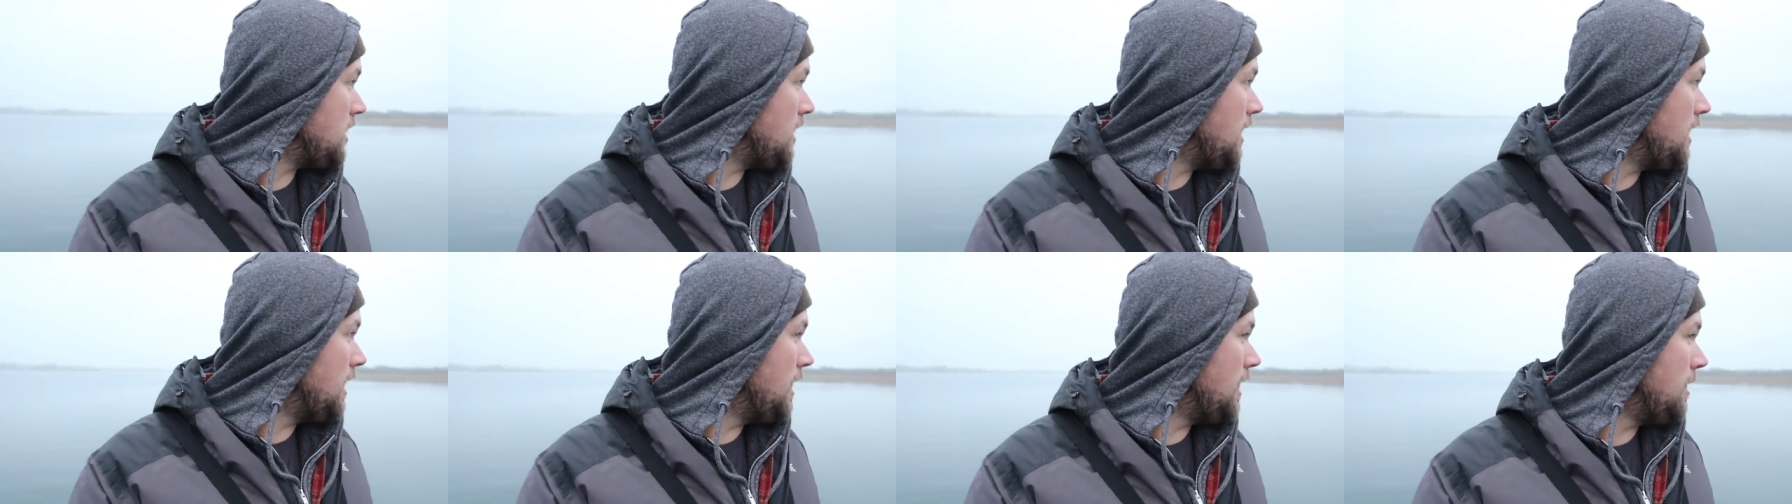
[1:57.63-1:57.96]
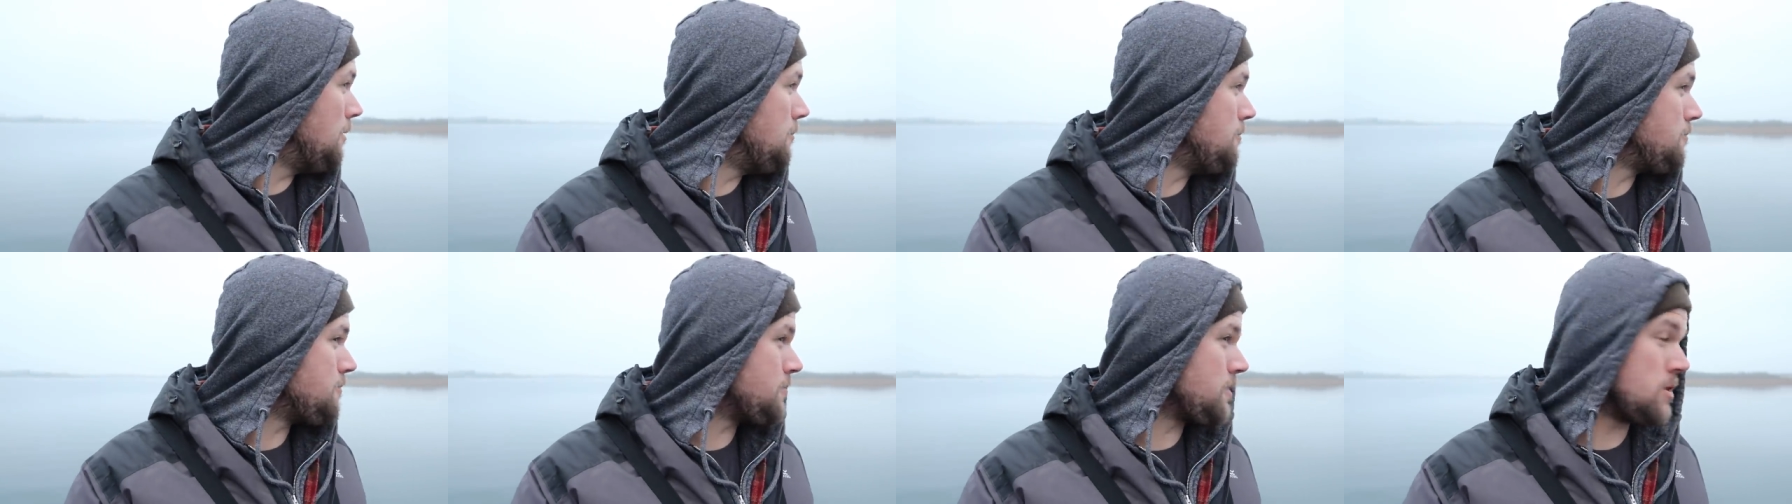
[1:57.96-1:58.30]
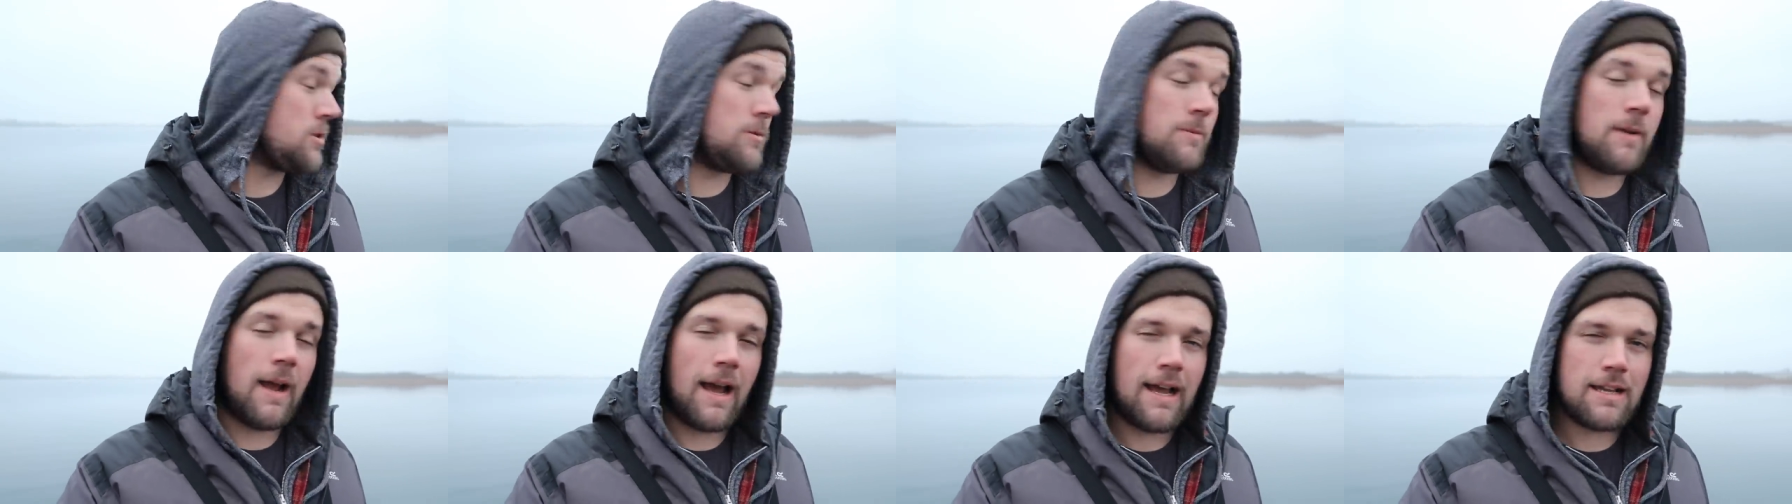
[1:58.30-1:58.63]
Um,
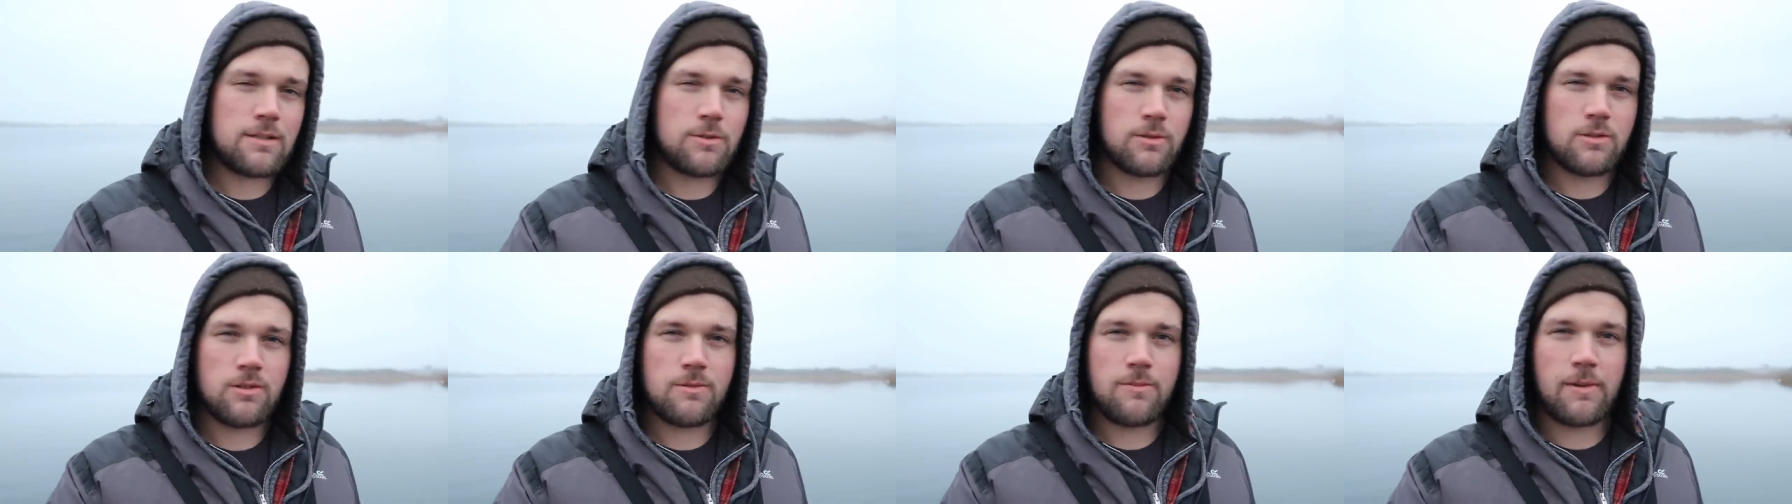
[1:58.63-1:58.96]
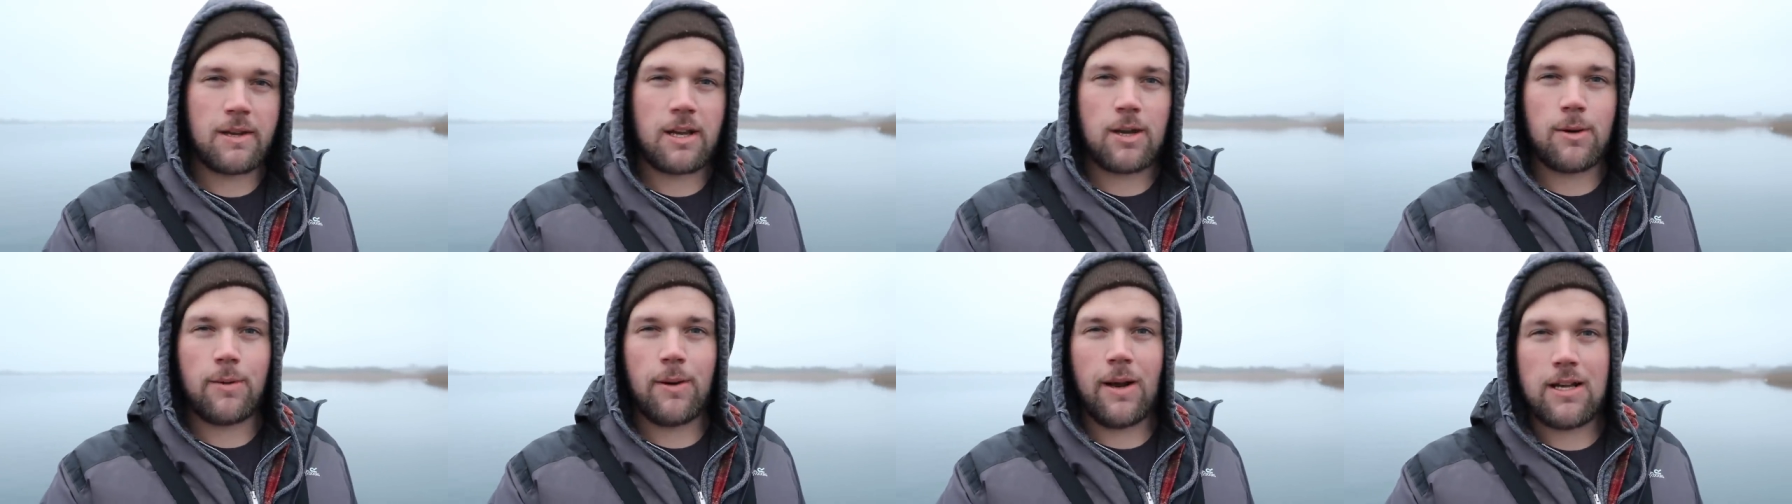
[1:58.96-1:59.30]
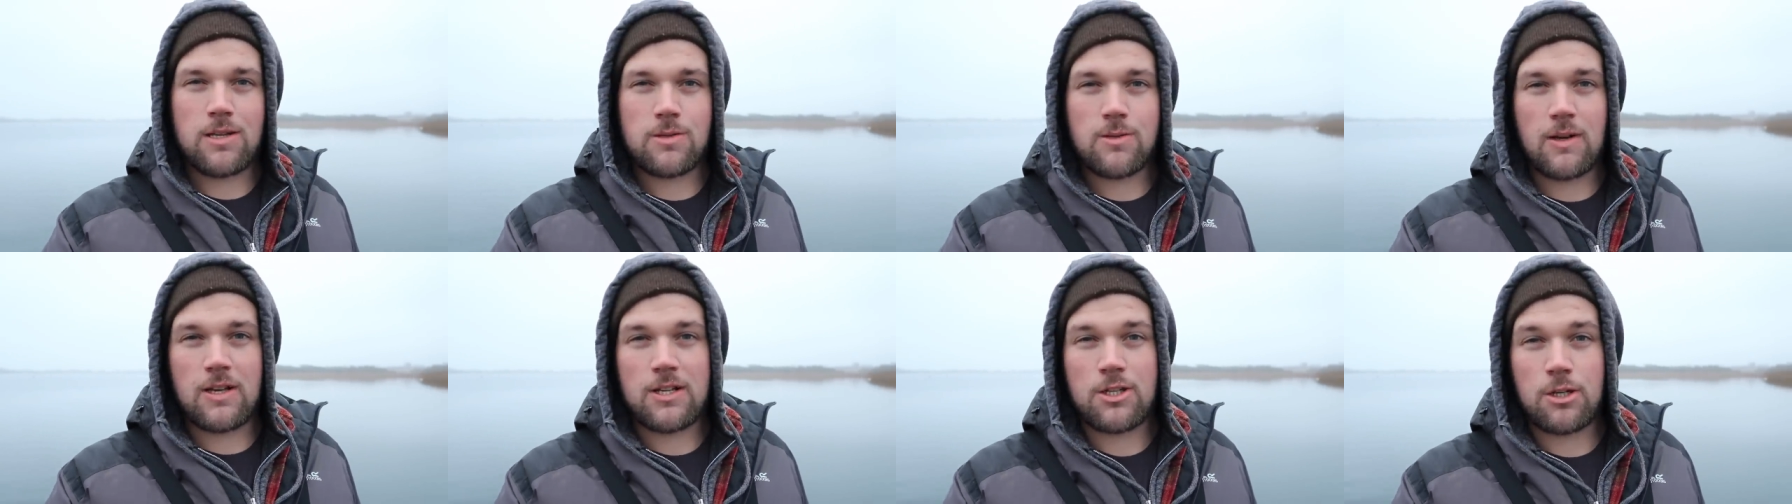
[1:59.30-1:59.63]
some nice ones have been coming out as well.